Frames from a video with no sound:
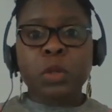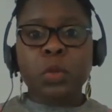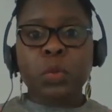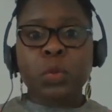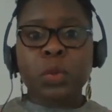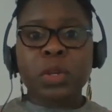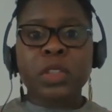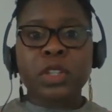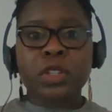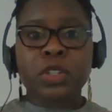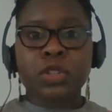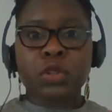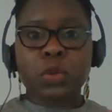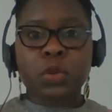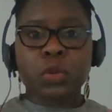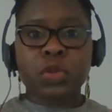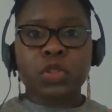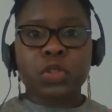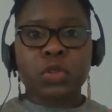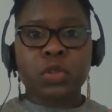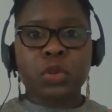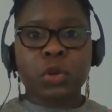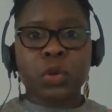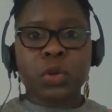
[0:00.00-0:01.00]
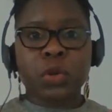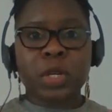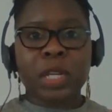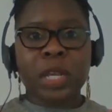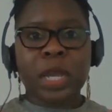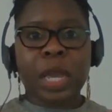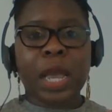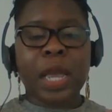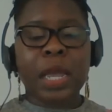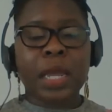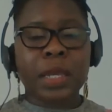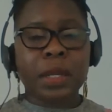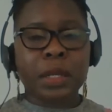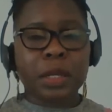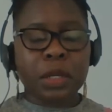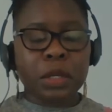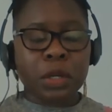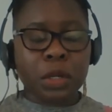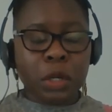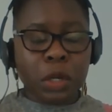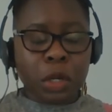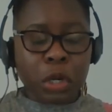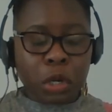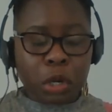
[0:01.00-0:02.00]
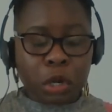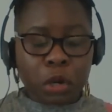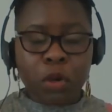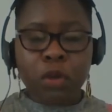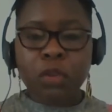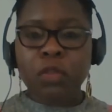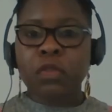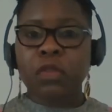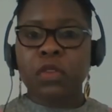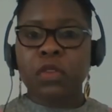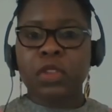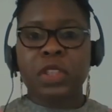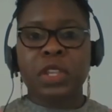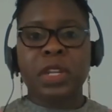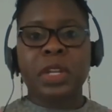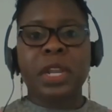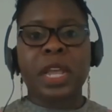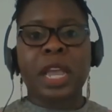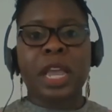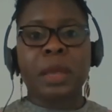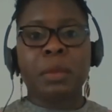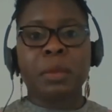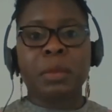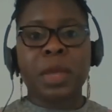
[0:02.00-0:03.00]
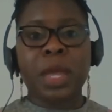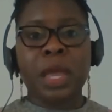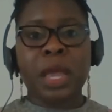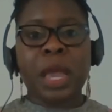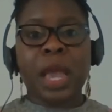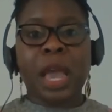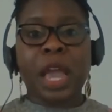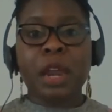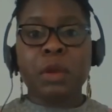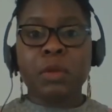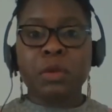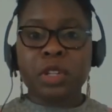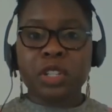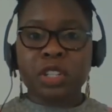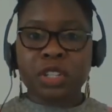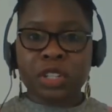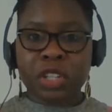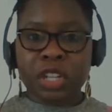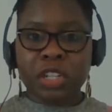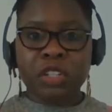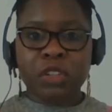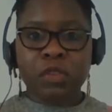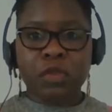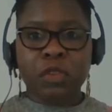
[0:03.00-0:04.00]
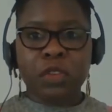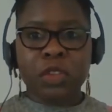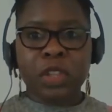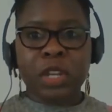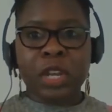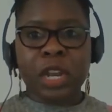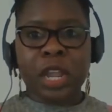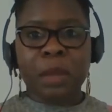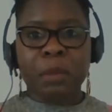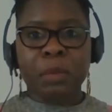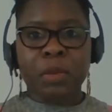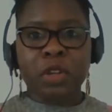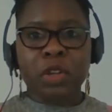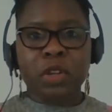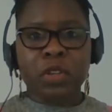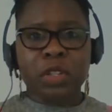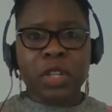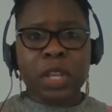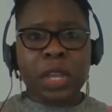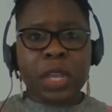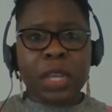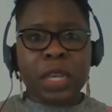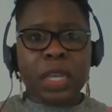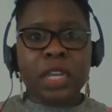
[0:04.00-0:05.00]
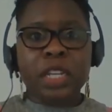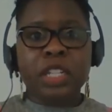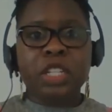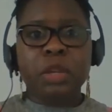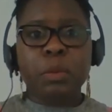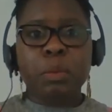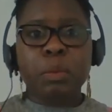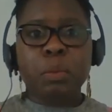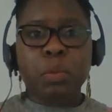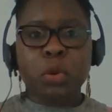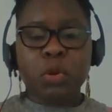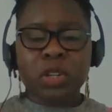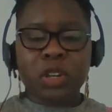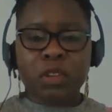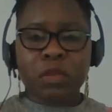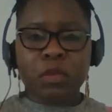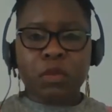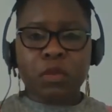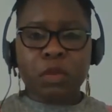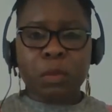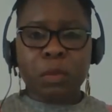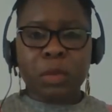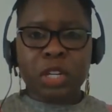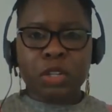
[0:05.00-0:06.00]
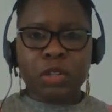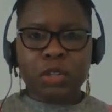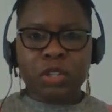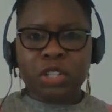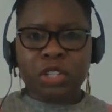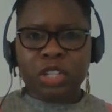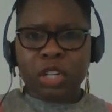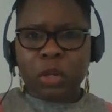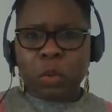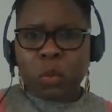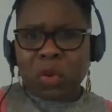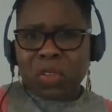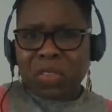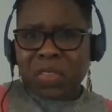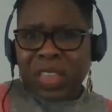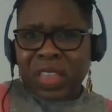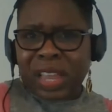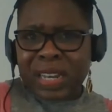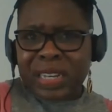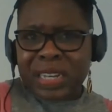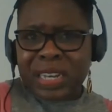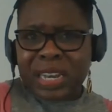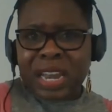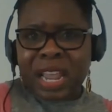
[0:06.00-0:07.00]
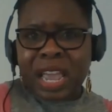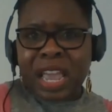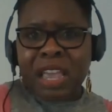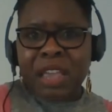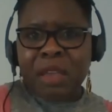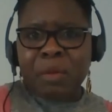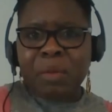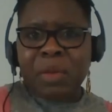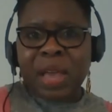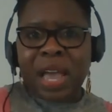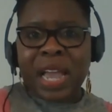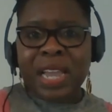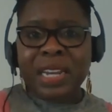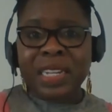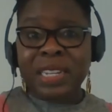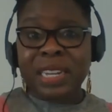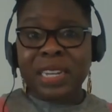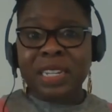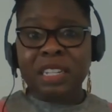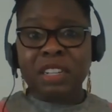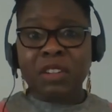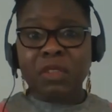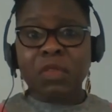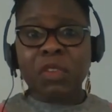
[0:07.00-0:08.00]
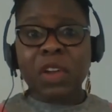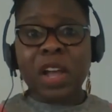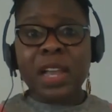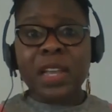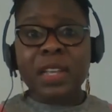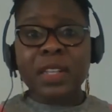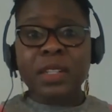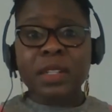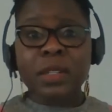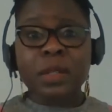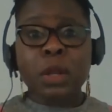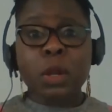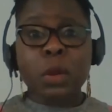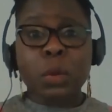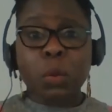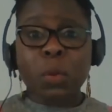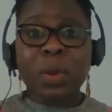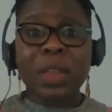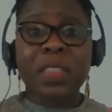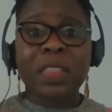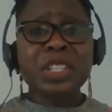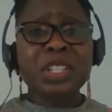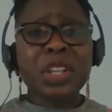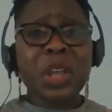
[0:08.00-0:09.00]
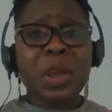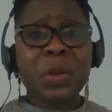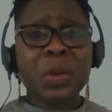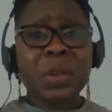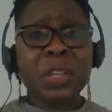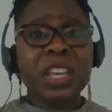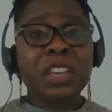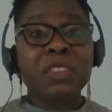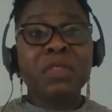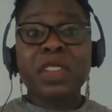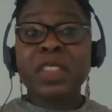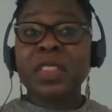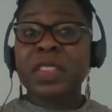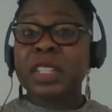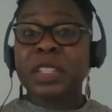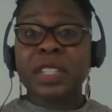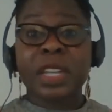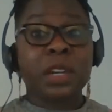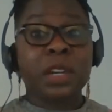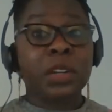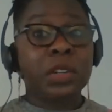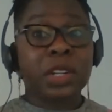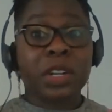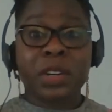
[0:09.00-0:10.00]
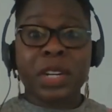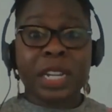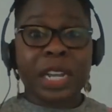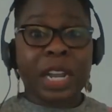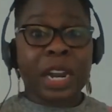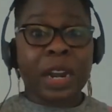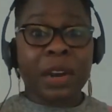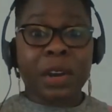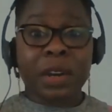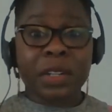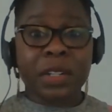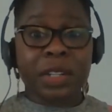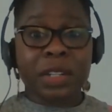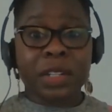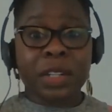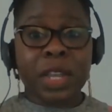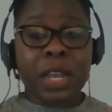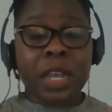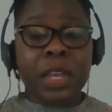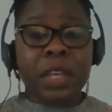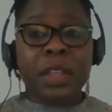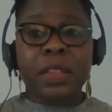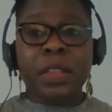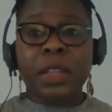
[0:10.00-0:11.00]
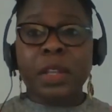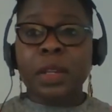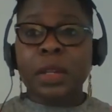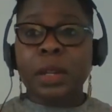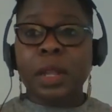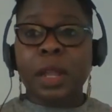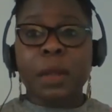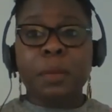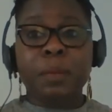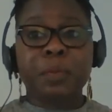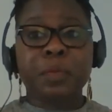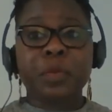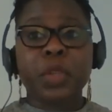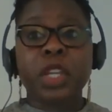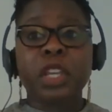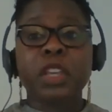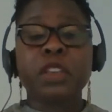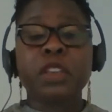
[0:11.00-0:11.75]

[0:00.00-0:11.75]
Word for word: But with a short story, I look for the name. I research for the name because it's important for me to see what that name identifies and so even the secondary characters, Well, um,